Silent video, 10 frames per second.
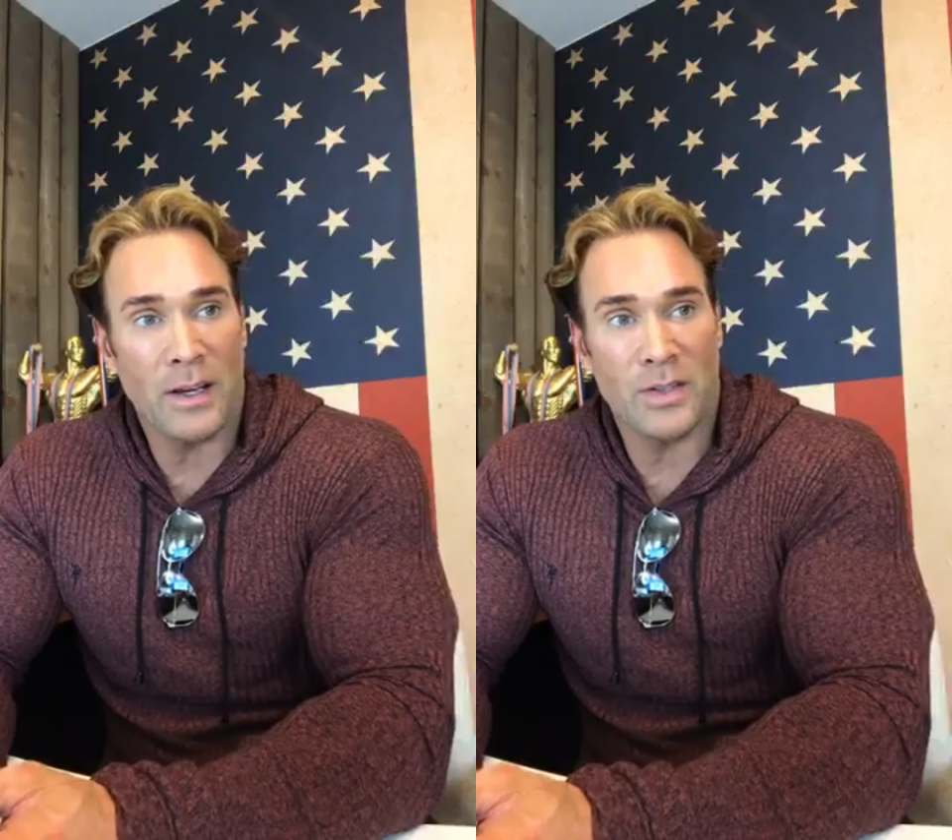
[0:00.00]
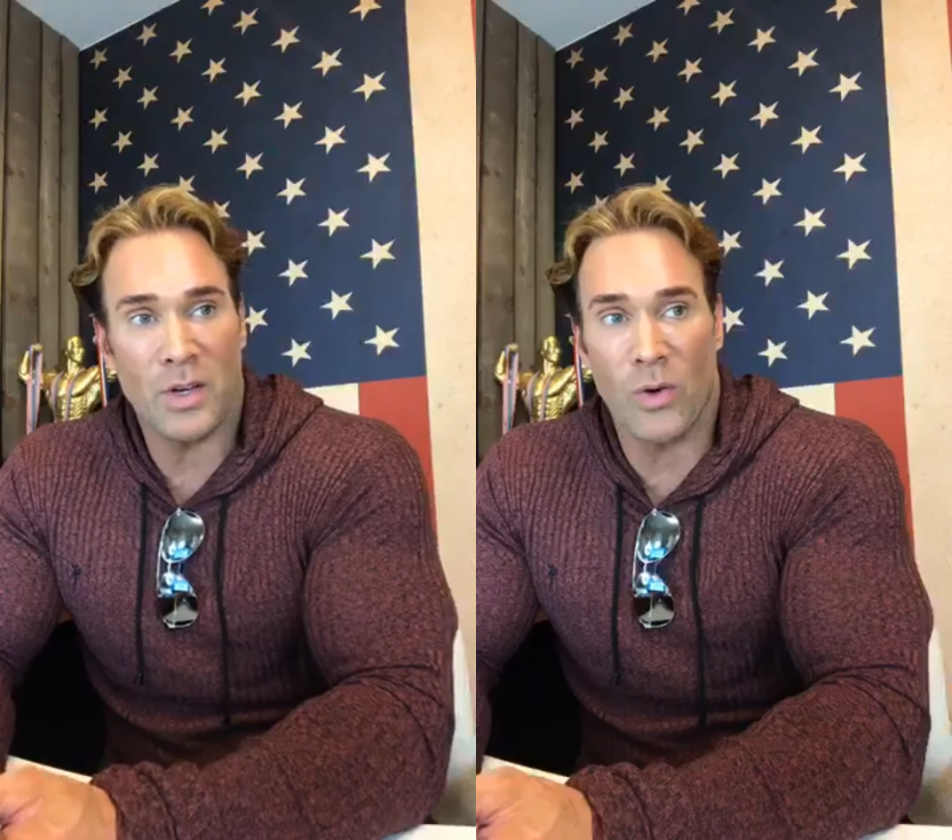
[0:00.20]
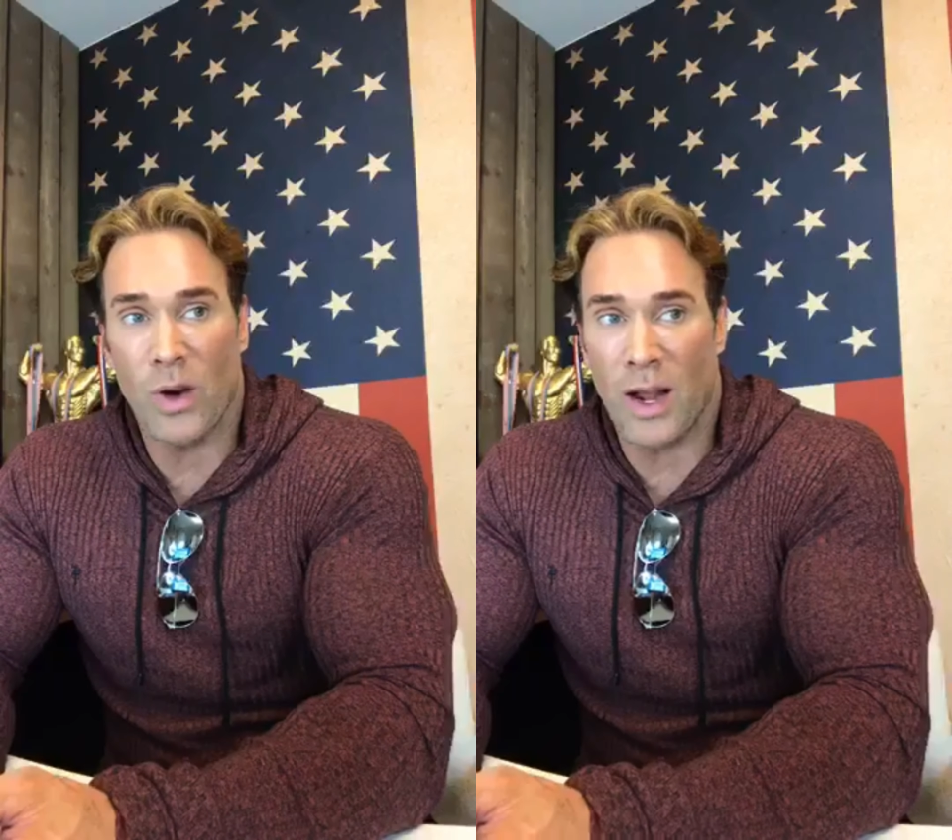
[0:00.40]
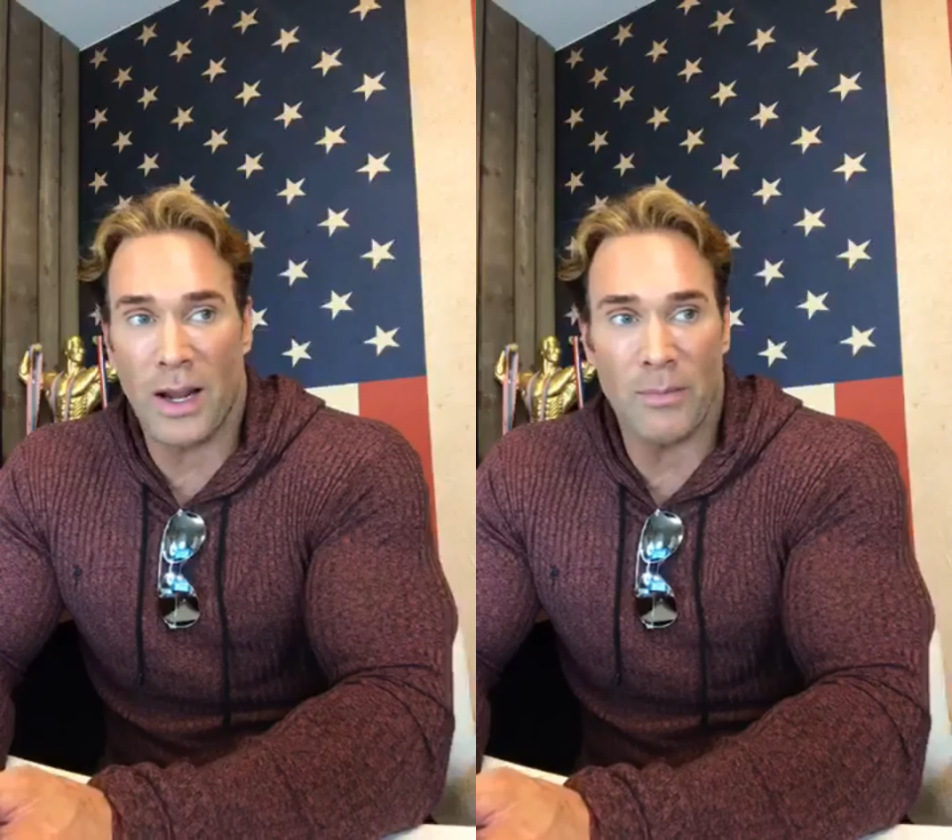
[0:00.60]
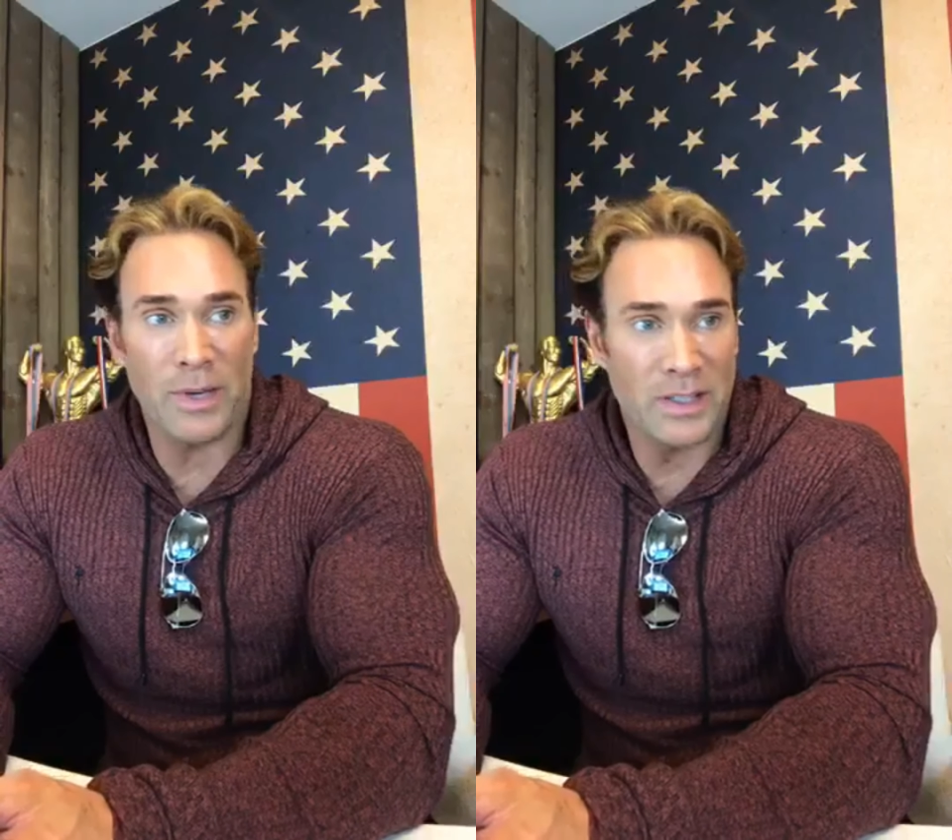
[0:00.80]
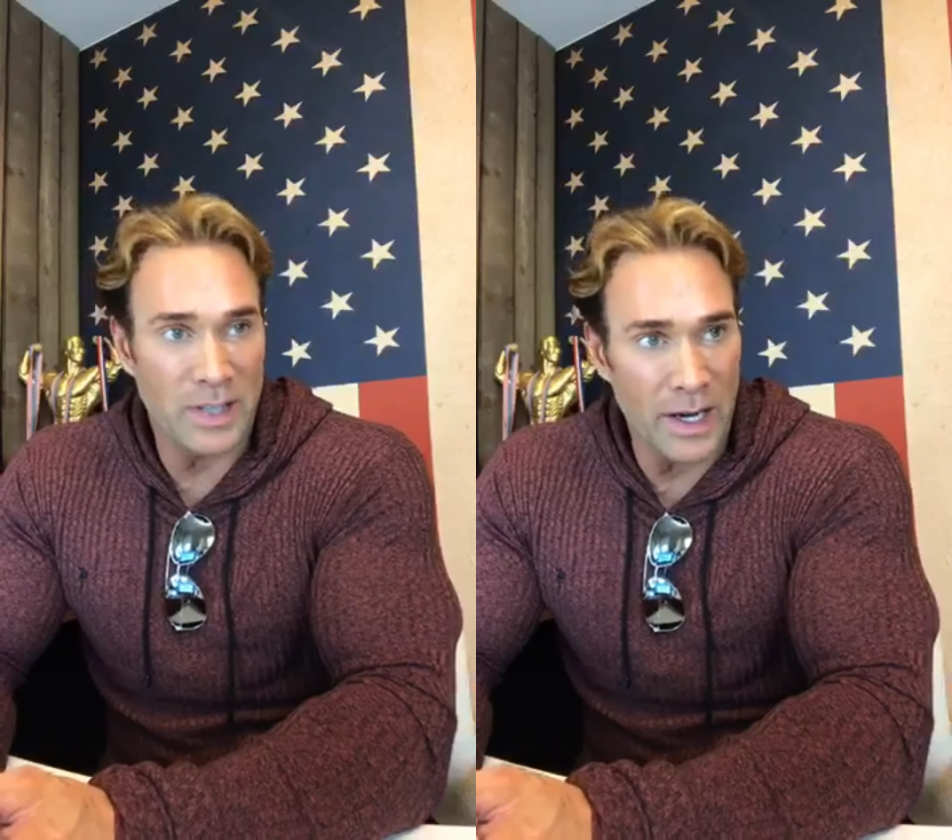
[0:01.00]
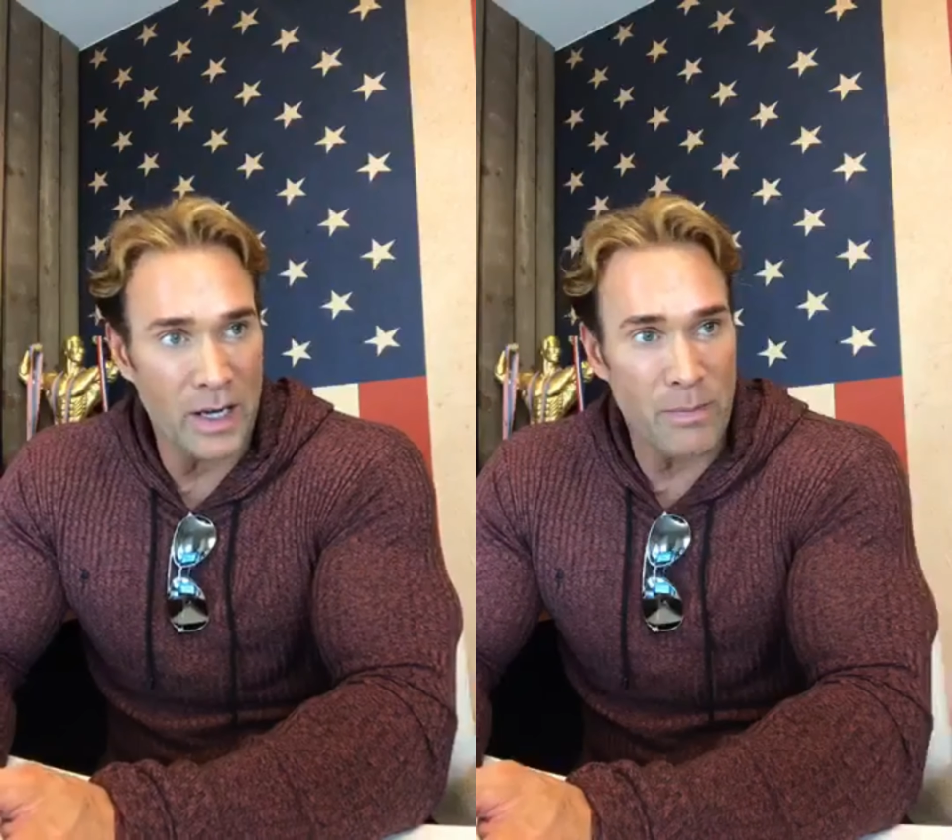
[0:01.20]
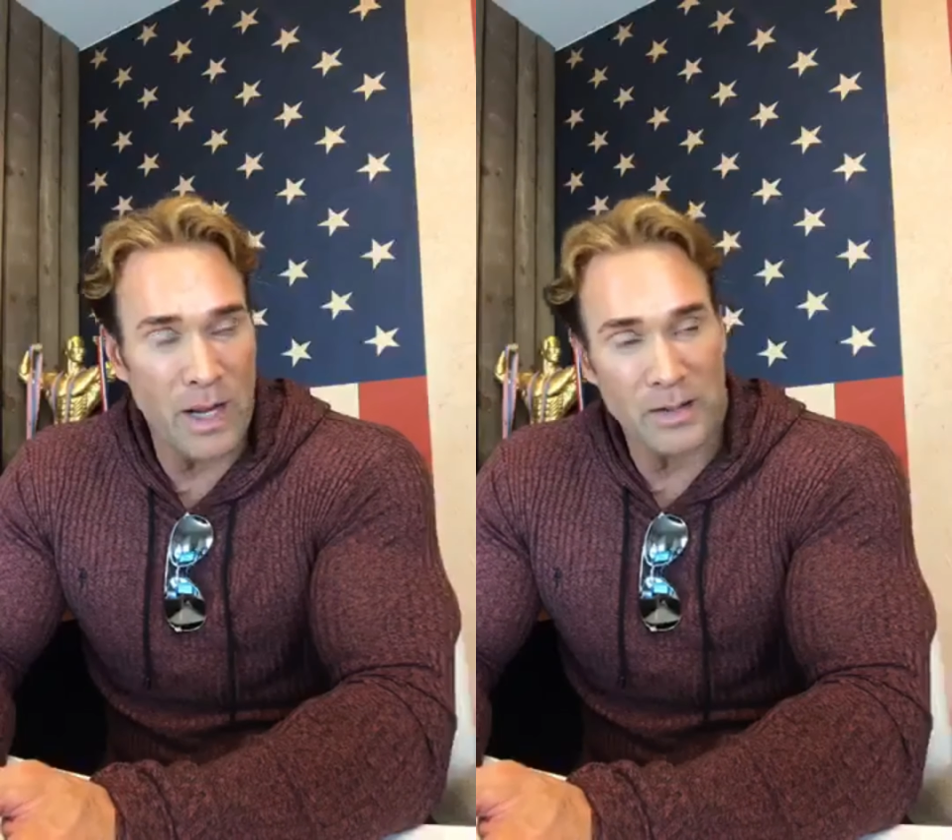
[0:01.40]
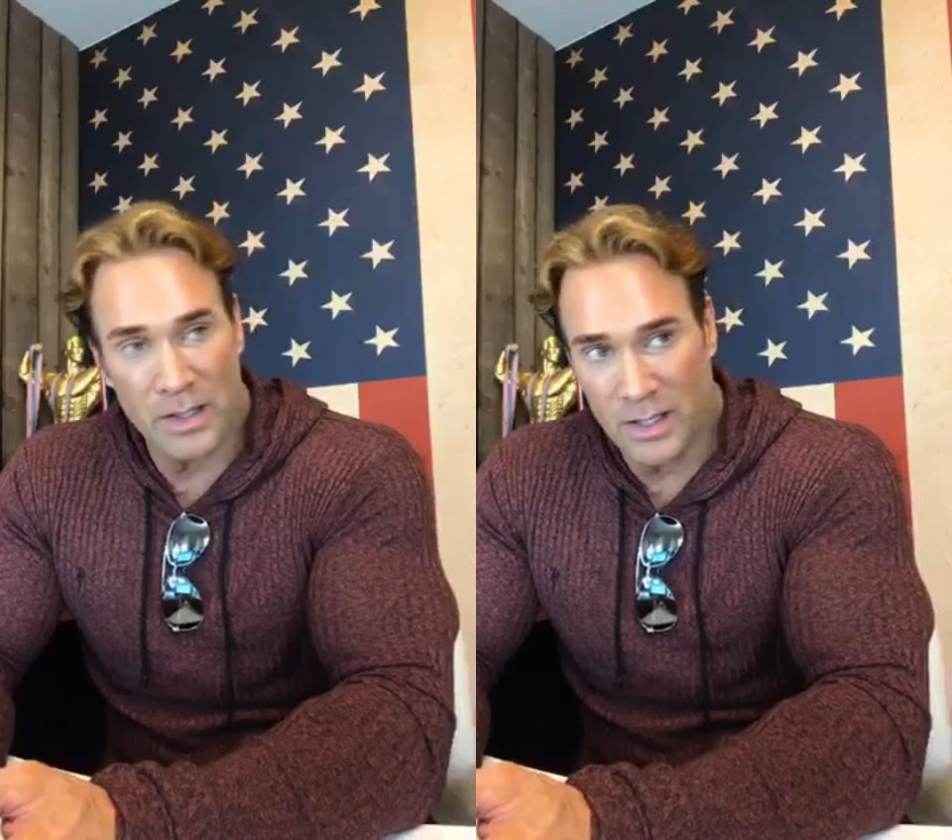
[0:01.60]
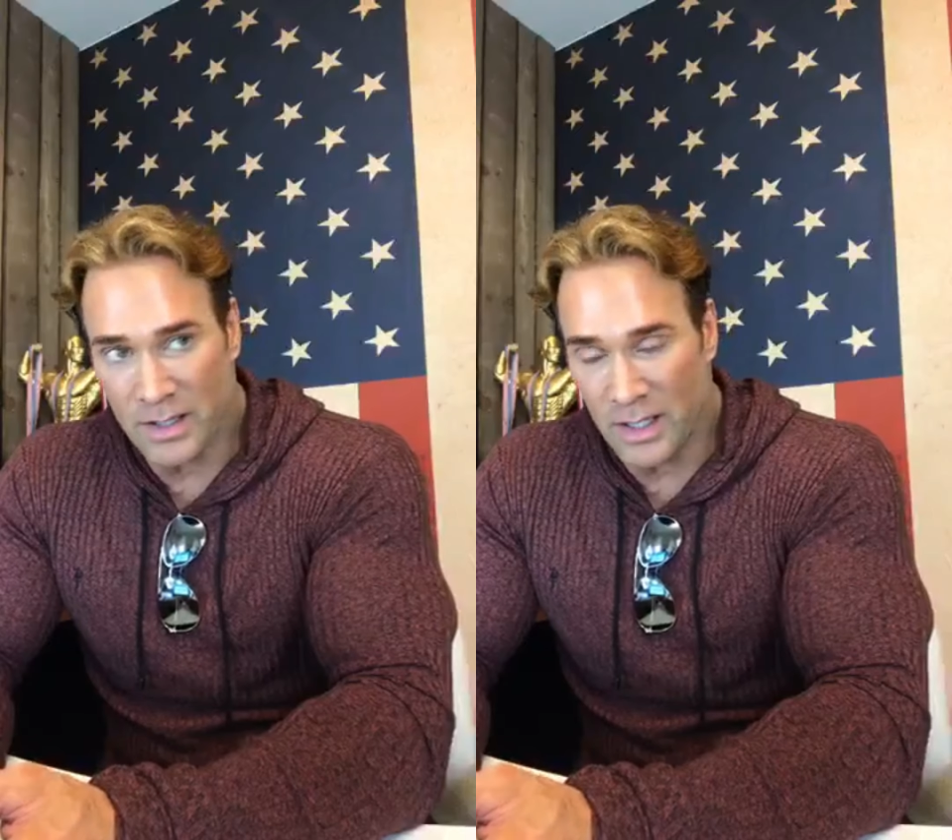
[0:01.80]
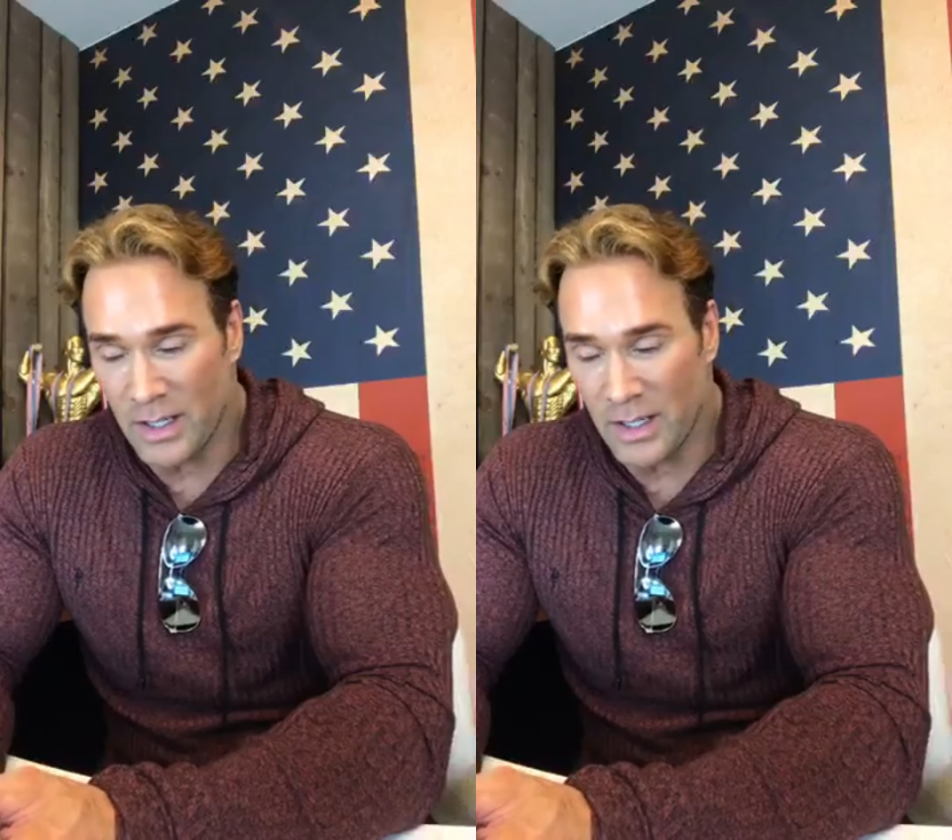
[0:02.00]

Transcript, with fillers: So I am excited about this.